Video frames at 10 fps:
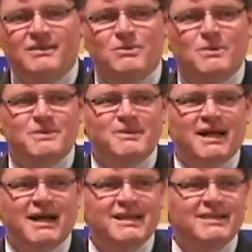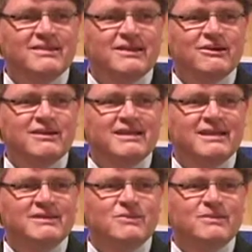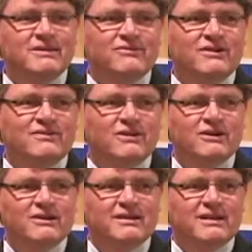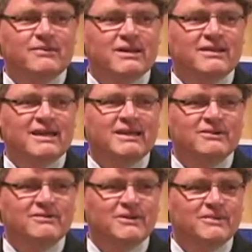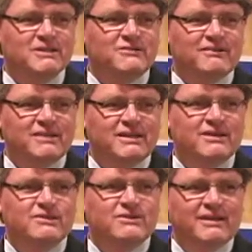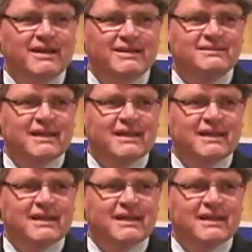woman behind the curtain, yet the woman in front of the curtain. And I want to thank you very much for everything you do, Hannah.